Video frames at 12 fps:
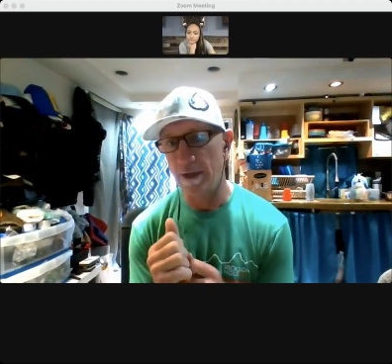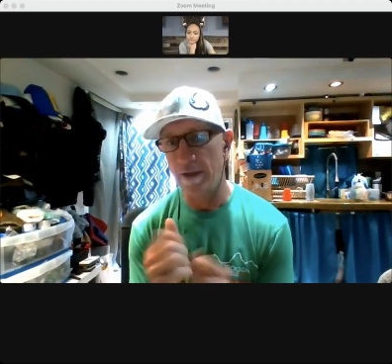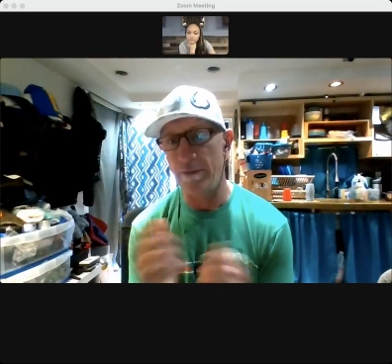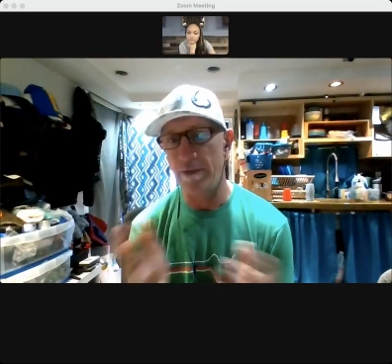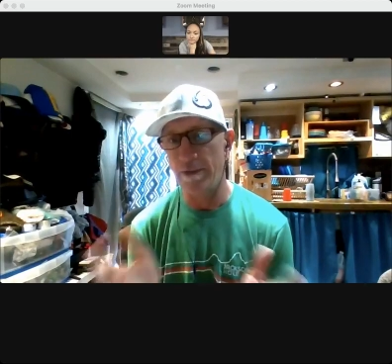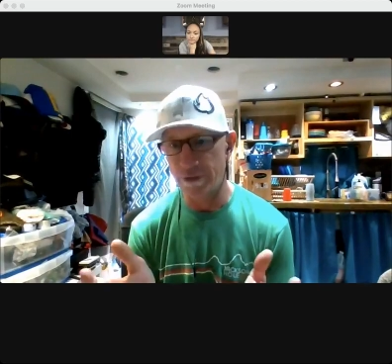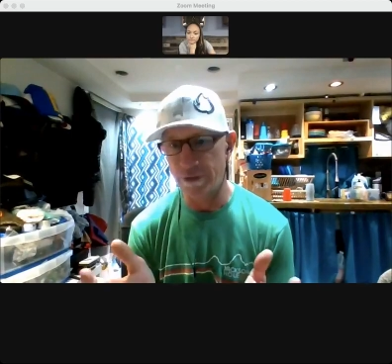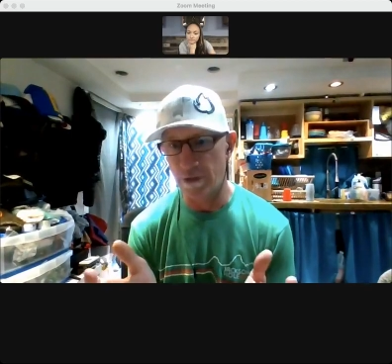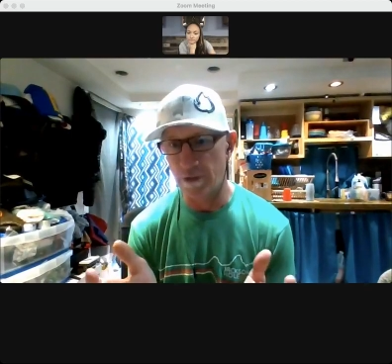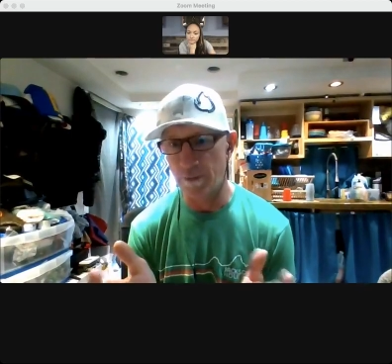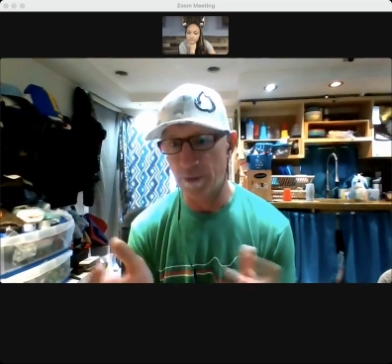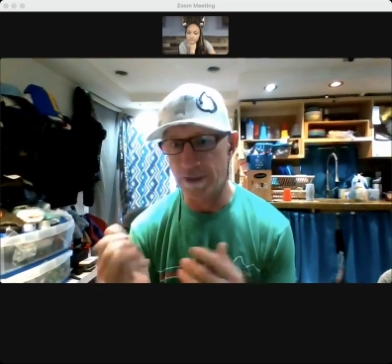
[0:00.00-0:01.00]
And then you
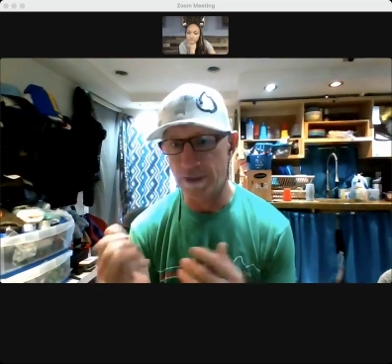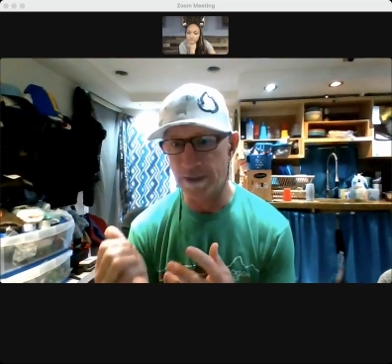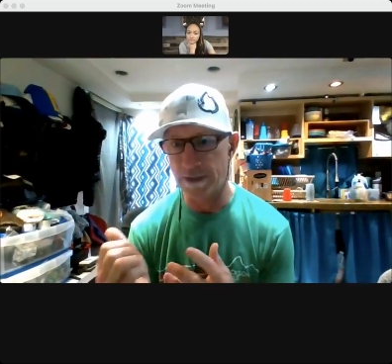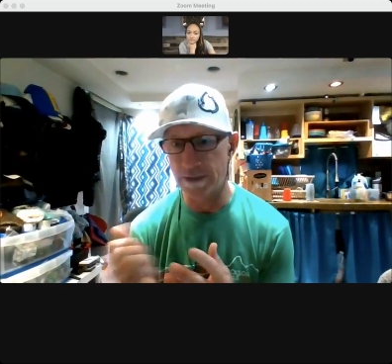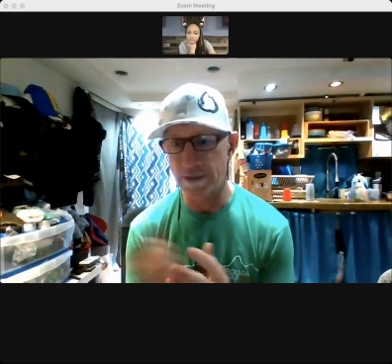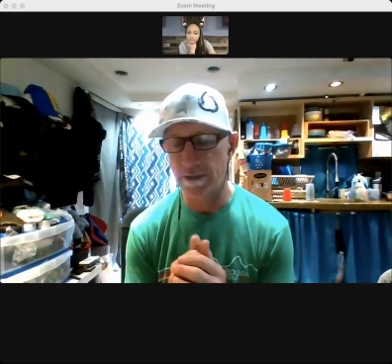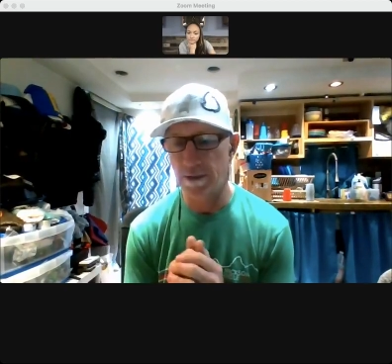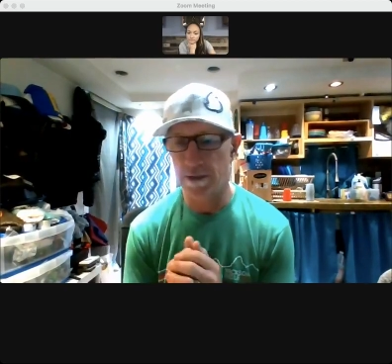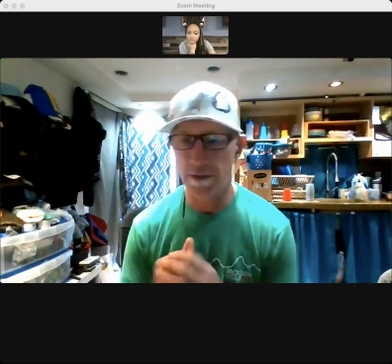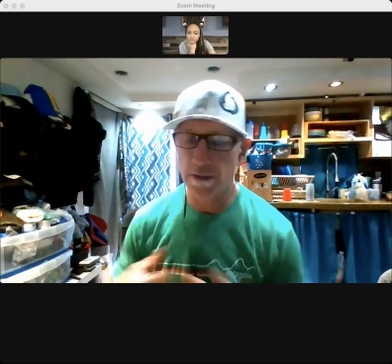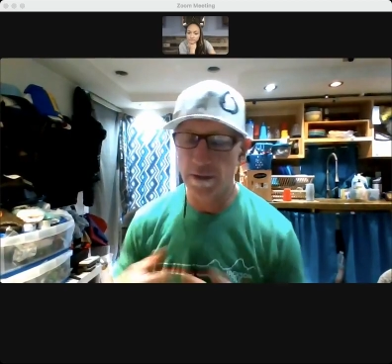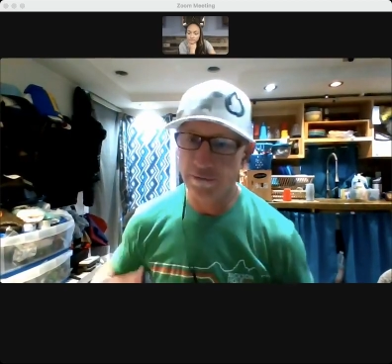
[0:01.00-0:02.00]
start the process
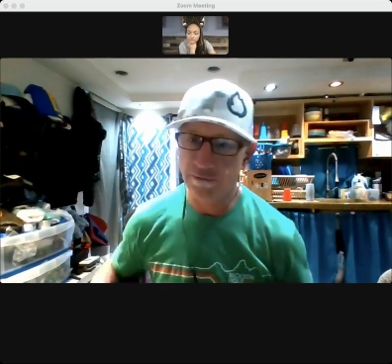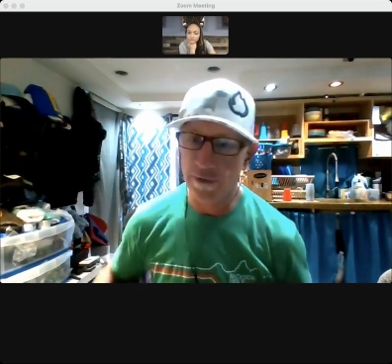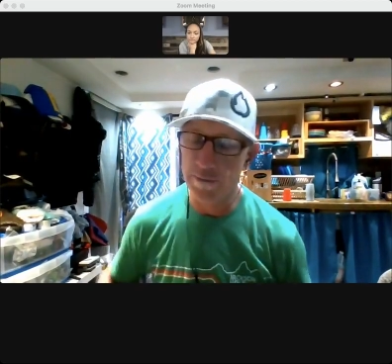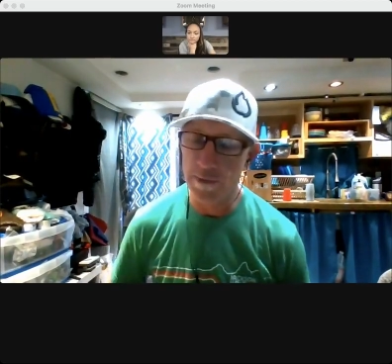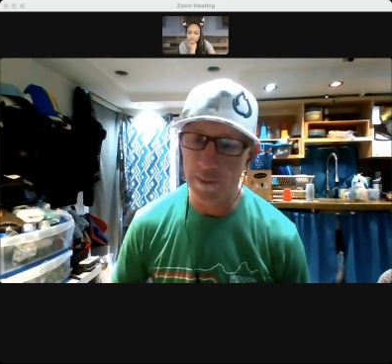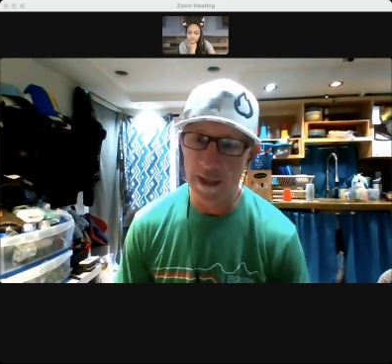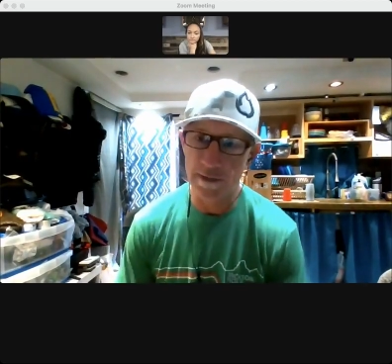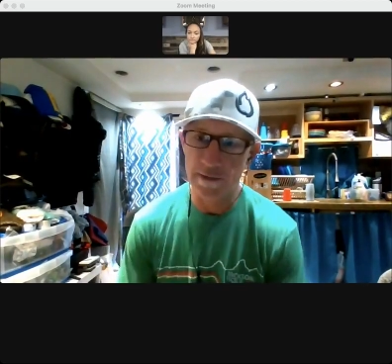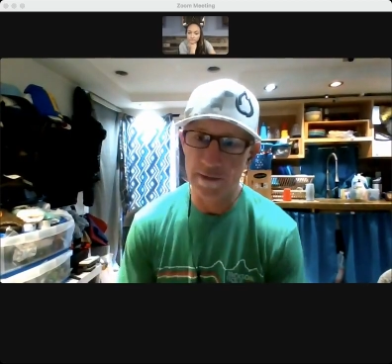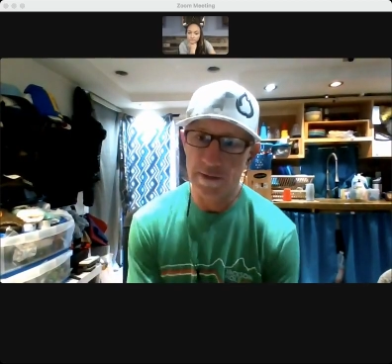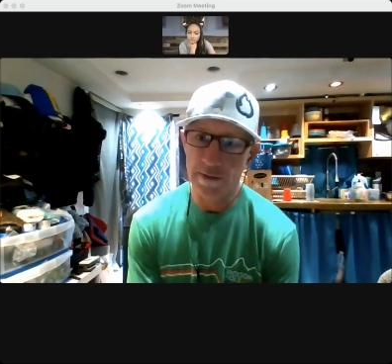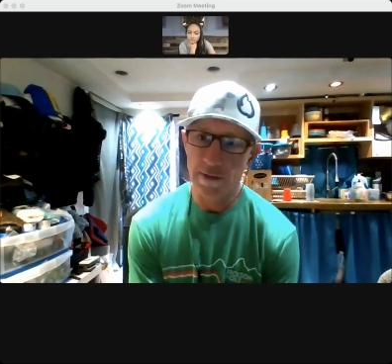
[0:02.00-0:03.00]
from your back
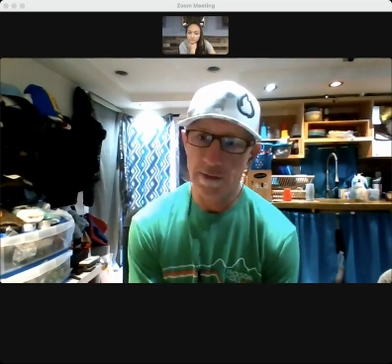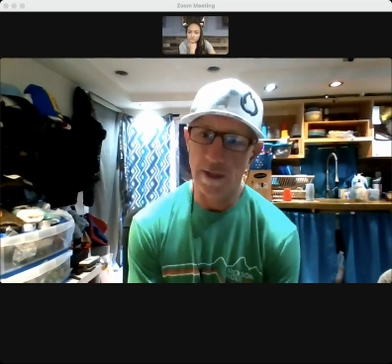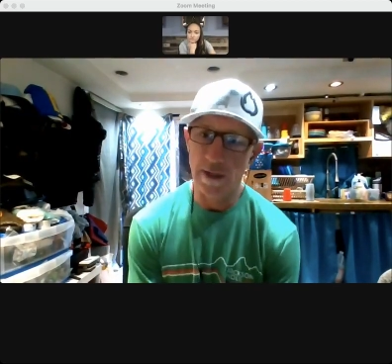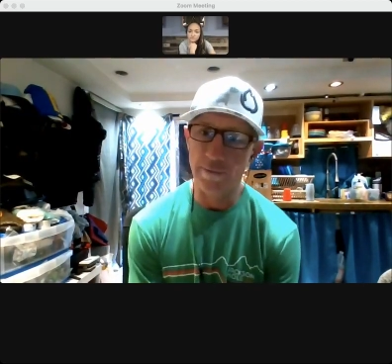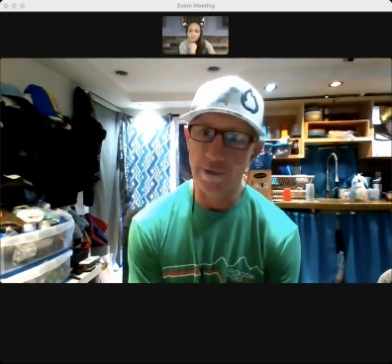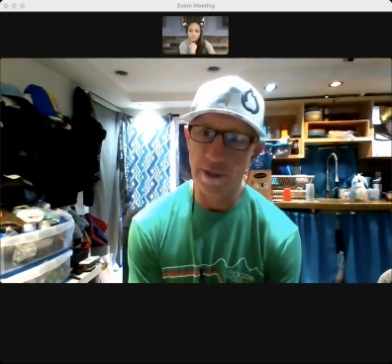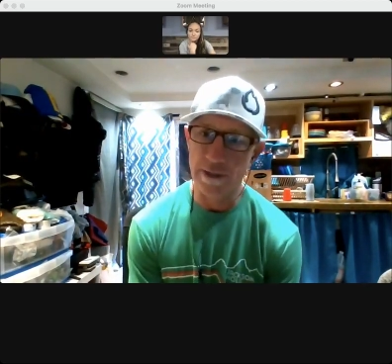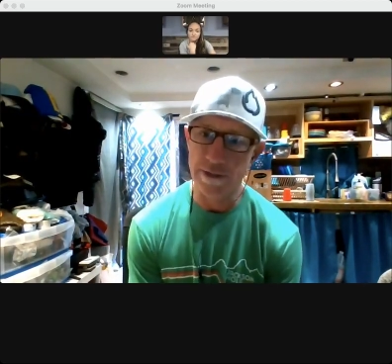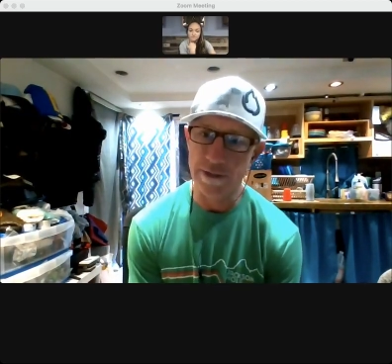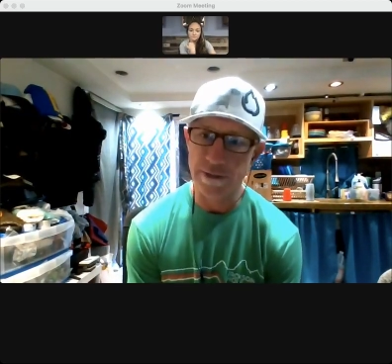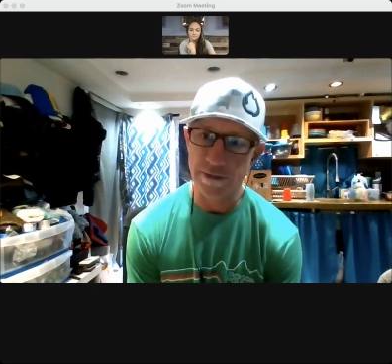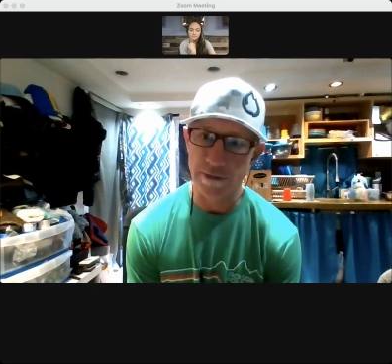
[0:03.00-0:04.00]
that I
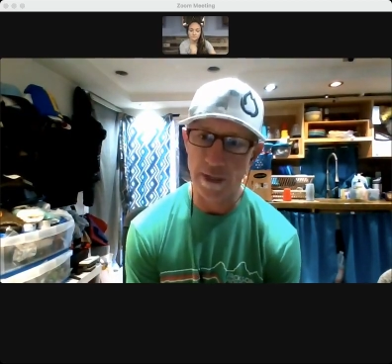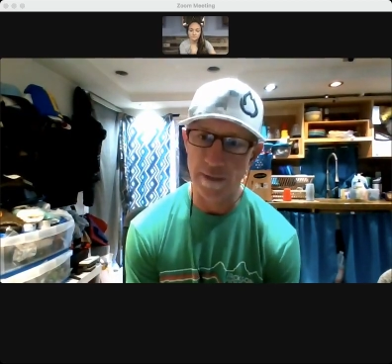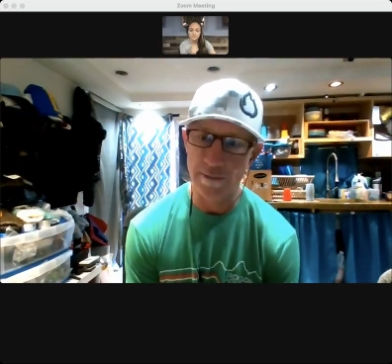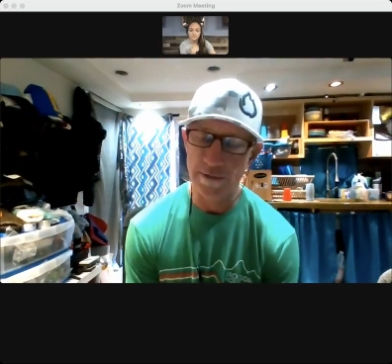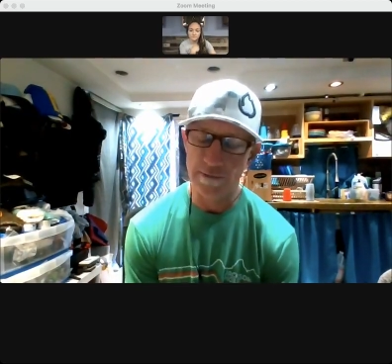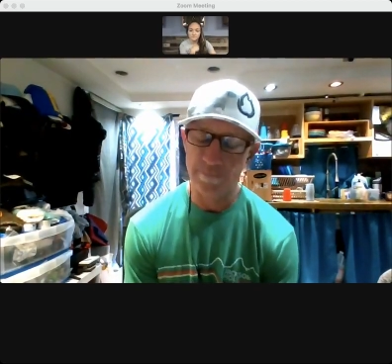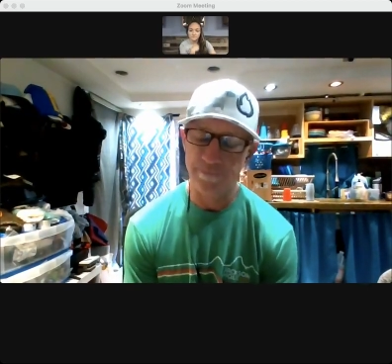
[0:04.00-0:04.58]
just described.